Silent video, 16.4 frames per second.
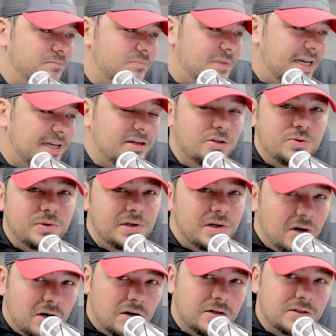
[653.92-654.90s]
That goes with
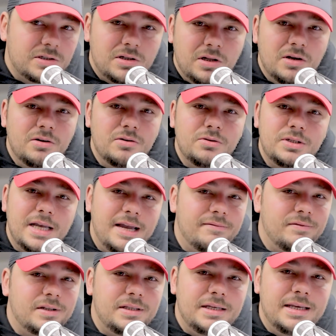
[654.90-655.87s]
cars, clothes,
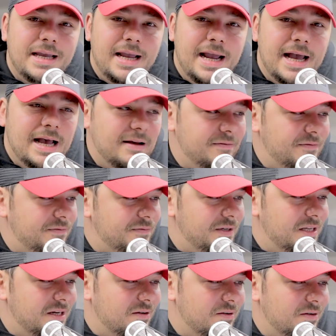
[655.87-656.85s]
everything you have.
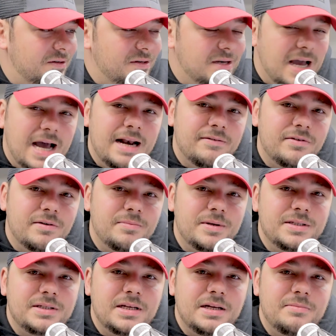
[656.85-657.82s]
You know, not
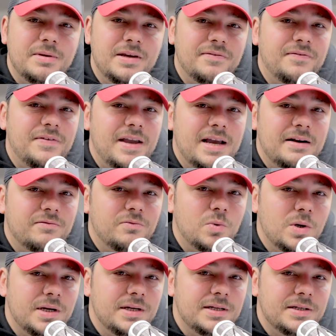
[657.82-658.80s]
everybody's going to be a fan of
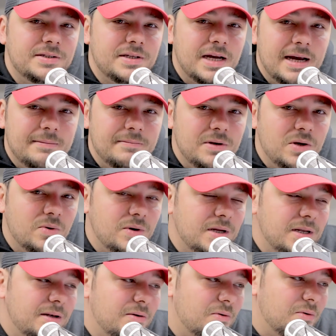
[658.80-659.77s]
what it is I'm
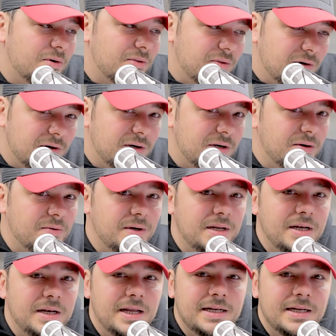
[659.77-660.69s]
doing or they're doing.